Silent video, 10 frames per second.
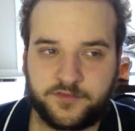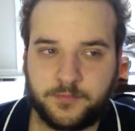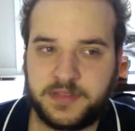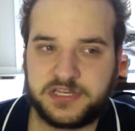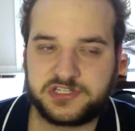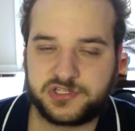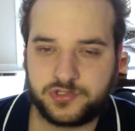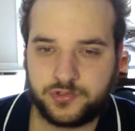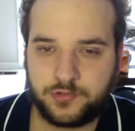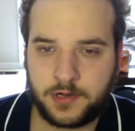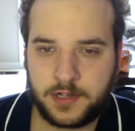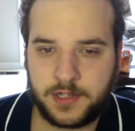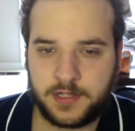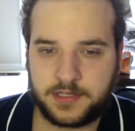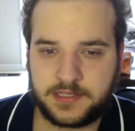for me to
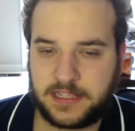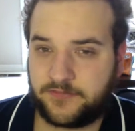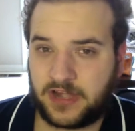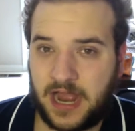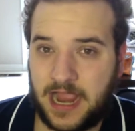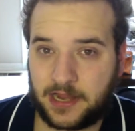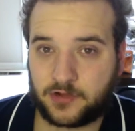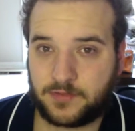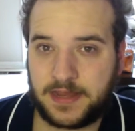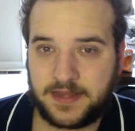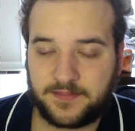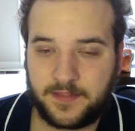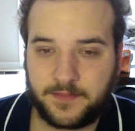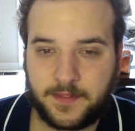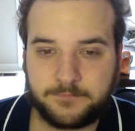give it a higher rating
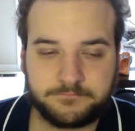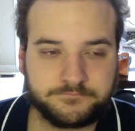than them.